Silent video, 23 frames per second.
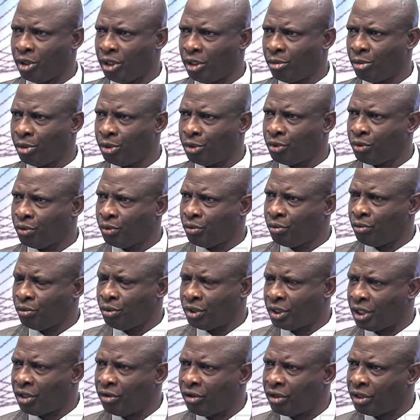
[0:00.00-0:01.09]
be able to
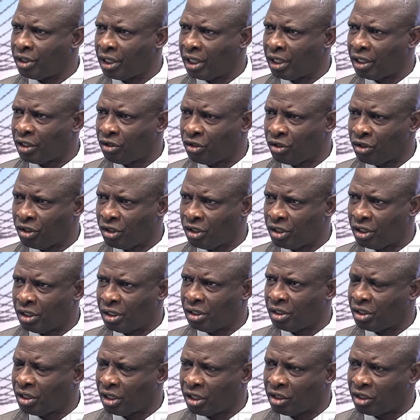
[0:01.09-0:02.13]
generate electricity,